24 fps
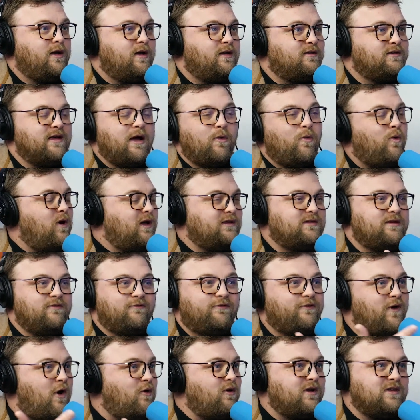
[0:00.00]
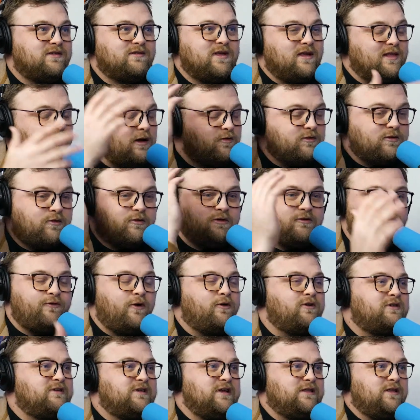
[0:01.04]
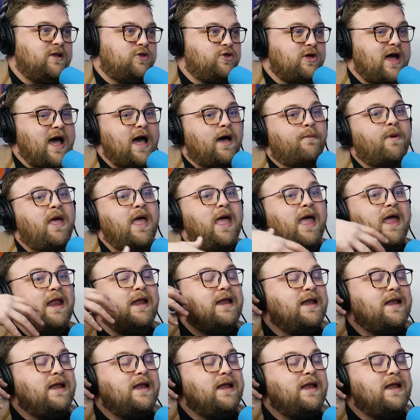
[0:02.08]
because I wasn't focused on that. I was always focused on the job.